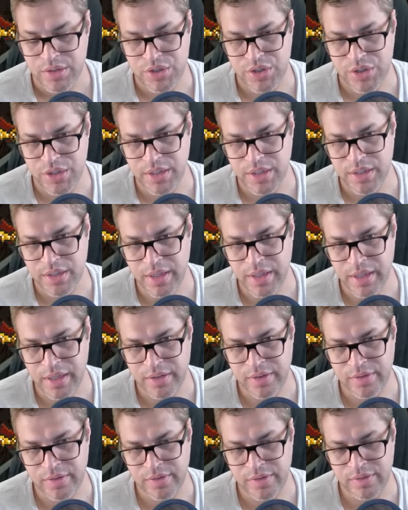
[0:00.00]
She
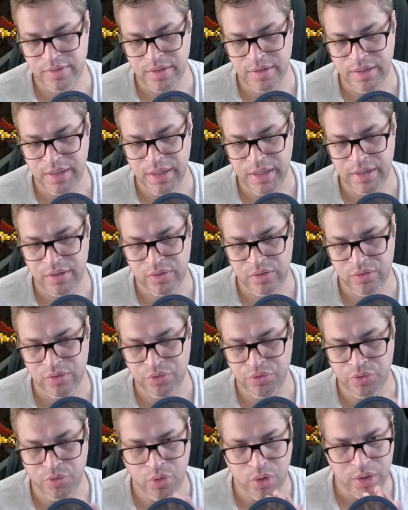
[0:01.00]
attacks and gets
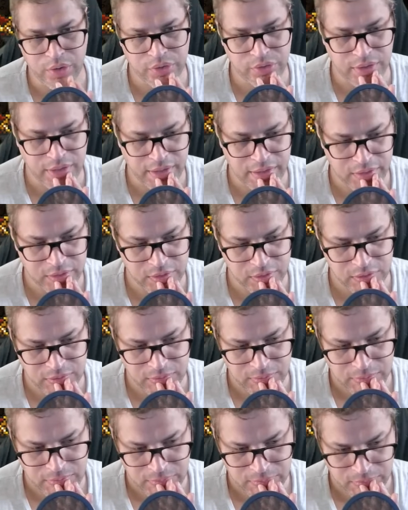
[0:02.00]
4
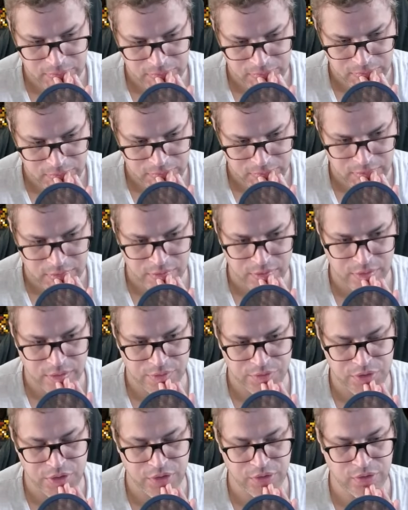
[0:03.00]
stacks
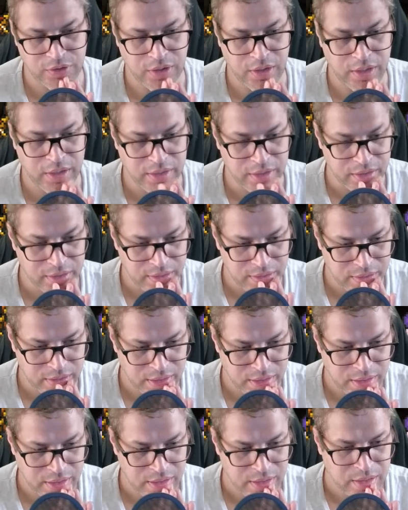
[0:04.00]
if she's not
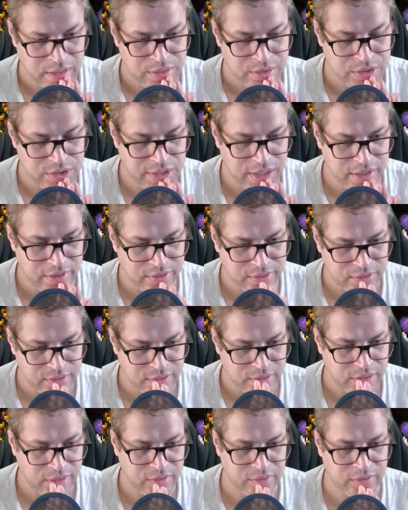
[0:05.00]

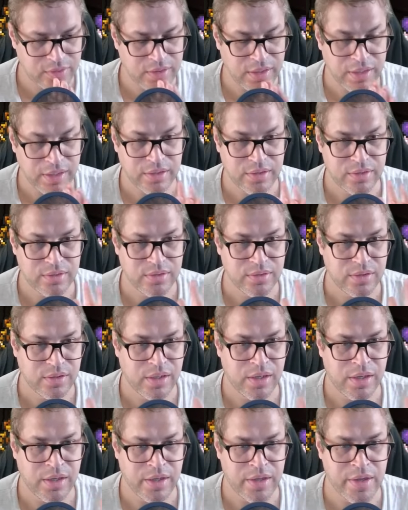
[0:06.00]
chasing, it's then
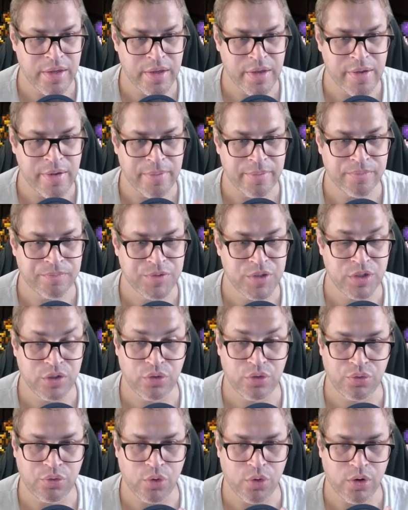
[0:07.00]
um,
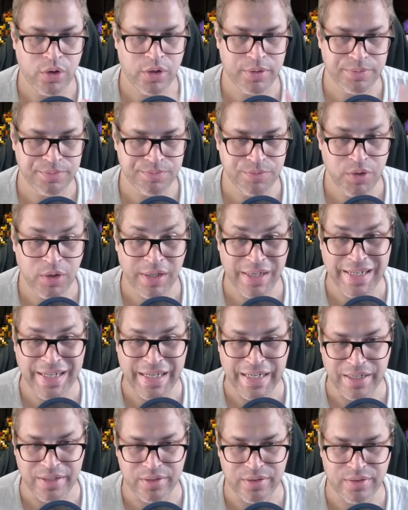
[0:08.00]
just 4, not
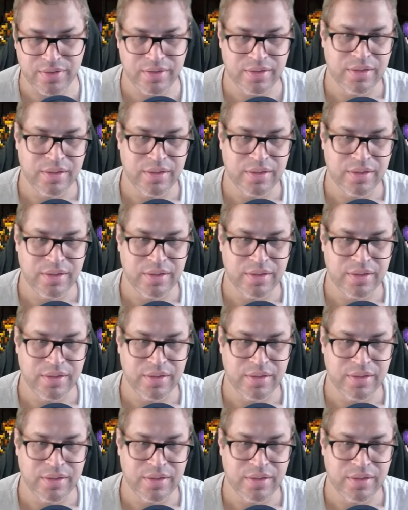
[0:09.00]
8.